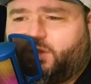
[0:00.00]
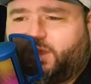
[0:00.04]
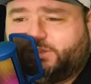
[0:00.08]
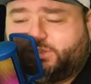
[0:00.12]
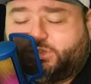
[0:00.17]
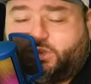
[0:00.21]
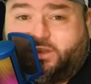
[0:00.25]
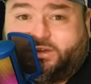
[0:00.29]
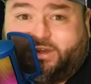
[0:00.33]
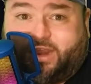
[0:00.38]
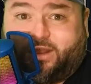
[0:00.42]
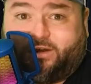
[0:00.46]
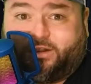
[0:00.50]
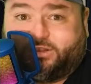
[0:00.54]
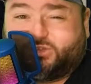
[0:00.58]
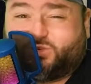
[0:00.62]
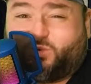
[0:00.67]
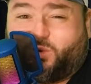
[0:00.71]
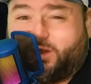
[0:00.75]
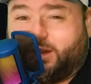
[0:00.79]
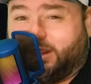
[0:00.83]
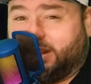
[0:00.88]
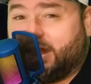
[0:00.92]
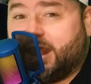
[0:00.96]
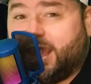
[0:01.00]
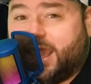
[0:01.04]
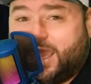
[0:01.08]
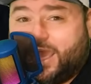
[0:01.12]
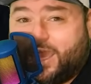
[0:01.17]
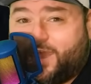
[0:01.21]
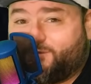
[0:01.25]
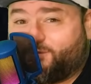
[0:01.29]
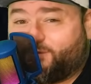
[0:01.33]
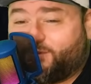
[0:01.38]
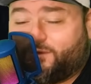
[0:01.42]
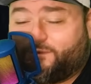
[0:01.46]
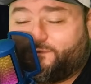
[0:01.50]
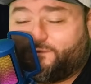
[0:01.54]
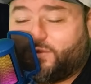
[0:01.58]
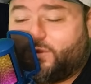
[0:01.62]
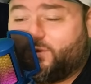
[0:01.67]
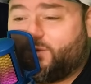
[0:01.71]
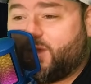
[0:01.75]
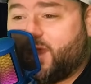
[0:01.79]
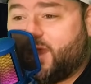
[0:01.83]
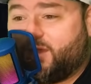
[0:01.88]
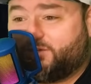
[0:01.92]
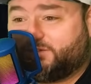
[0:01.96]
I saw it down at 20.5 for a
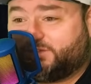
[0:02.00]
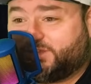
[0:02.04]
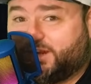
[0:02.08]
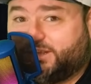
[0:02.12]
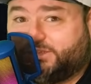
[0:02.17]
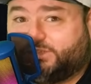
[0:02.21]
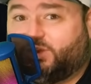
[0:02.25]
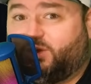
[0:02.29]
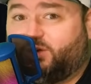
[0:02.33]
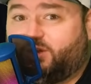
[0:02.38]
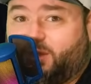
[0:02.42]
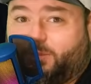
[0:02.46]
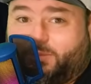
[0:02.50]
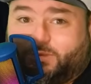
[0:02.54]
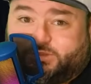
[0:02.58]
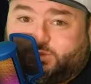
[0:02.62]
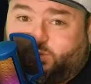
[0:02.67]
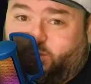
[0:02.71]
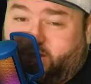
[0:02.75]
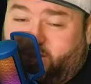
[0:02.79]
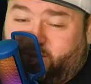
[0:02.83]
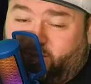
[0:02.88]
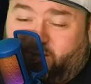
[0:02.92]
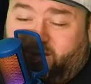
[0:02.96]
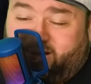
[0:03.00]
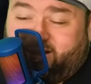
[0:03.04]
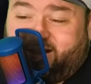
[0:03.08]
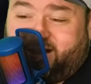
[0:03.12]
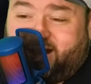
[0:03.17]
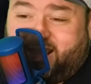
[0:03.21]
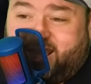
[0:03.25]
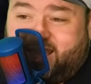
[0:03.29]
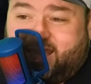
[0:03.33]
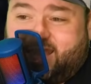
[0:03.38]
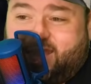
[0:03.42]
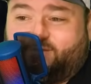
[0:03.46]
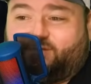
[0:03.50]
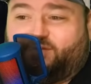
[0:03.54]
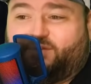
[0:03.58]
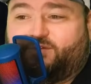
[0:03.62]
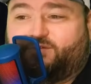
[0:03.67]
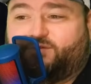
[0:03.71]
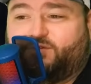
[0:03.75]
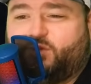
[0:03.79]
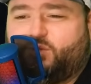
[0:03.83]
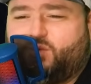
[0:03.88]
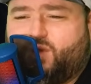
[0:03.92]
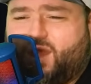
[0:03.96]
few hours. Then I saw it up at 21.5 for a
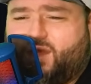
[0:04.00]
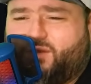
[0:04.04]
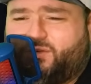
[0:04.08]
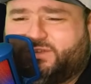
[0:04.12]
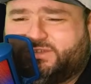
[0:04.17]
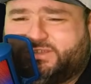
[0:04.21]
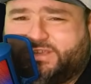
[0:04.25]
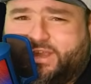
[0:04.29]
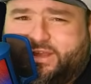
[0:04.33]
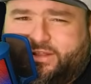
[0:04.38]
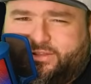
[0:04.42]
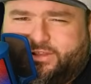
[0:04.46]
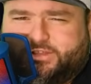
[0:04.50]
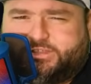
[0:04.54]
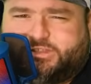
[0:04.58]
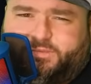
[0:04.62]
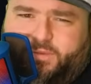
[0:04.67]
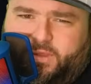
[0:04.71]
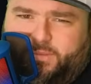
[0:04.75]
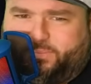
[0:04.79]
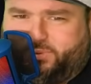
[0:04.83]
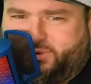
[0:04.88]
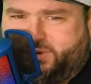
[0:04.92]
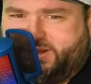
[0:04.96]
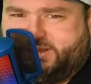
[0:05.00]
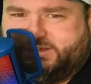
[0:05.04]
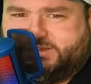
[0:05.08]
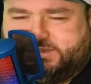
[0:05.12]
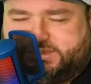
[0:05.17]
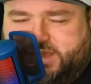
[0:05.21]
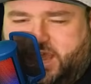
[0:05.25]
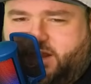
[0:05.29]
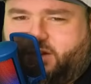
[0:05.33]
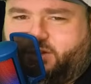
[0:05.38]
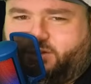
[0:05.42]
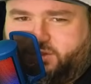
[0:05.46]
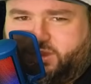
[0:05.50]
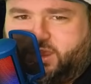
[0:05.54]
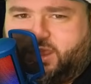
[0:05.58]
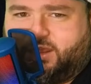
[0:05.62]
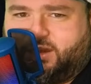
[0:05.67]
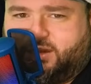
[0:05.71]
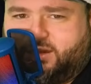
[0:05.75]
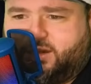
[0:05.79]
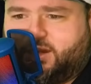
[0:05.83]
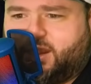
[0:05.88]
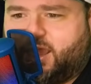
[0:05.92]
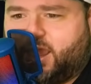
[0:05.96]
few hours. Looks to be pretty settled
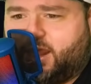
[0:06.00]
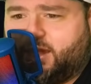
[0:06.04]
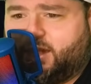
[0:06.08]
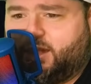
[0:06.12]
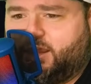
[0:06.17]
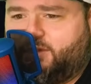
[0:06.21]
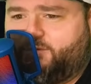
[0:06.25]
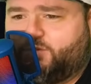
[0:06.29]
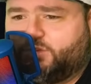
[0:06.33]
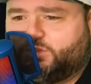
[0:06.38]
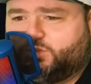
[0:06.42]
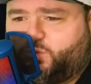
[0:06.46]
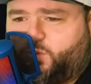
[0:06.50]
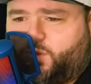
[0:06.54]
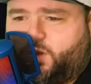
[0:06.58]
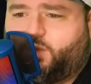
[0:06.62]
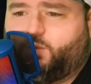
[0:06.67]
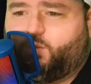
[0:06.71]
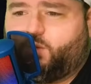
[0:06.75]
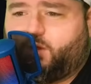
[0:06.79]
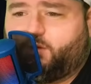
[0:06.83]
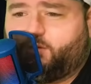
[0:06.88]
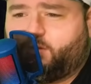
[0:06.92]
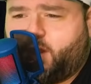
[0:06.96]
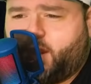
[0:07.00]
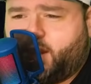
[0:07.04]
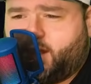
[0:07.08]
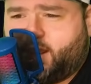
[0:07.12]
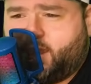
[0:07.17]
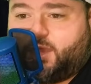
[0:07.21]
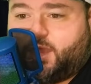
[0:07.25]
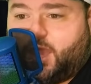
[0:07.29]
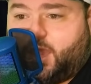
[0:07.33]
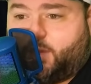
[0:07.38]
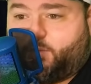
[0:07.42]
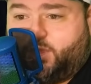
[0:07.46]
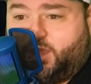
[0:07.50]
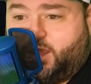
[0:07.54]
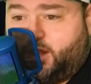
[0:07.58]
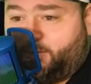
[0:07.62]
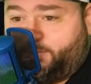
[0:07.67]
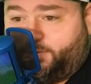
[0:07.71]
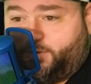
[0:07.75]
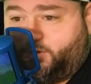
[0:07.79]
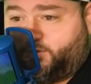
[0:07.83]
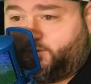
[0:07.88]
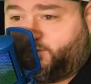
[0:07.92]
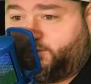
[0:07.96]
in at an even 21 right now. And we got a
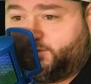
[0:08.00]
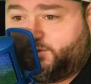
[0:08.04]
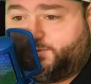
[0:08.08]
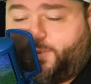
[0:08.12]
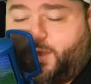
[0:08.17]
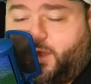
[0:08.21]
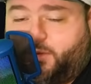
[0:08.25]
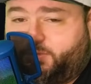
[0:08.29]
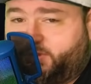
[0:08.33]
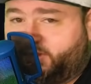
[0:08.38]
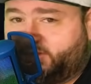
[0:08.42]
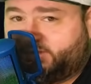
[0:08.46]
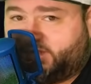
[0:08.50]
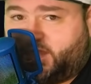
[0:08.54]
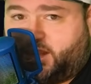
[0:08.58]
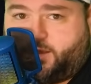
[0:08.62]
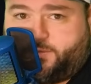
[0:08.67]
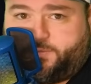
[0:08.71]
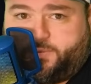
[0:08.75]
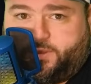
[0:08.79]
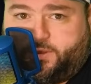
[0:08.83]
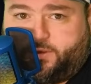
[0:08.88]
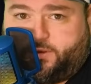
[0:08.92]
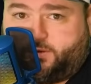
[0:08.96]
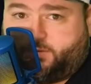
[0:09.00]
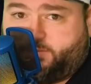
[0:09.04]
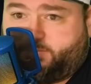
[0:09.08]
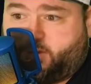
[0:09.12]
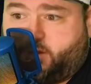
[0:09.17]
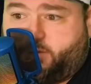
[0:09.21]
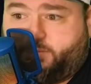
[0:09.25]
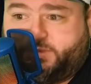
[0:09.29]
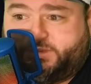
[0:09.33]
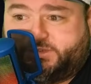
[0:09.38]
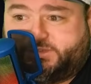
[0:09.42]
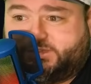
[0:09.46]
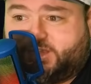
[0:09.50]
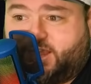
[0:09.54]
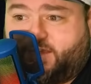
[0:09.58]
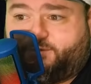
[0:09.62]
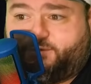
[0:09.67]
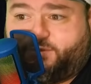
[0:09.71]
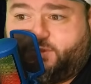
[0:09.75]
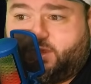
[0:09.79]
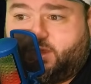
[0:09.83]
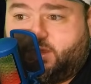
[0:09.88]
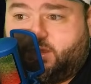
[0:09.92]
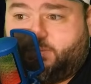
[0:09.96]
pros versus public set up here. Public's
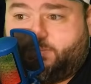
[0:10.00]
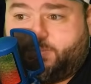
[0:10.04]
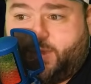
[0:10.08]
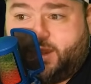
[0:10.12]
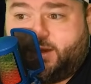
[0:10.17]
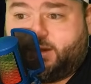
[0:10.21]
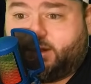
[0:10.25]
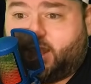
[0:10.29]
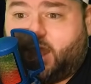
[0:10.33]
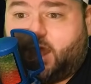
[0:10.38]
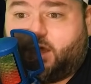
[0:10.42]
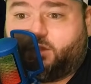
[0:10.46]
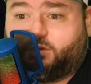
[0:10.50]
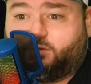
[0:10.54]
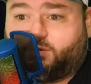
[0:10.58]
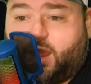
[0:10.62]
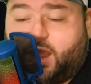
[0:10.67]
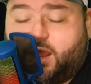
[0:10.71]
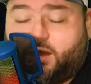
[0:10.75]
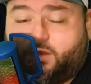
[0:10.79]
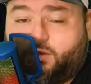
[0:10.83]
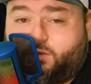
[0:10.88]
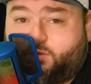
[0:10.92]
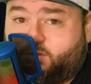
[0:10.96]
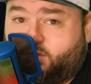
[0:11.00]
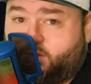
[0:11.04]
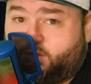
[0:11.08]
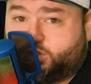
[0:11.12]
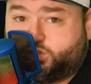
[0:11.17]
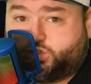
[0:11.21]
definitely betting Colorado.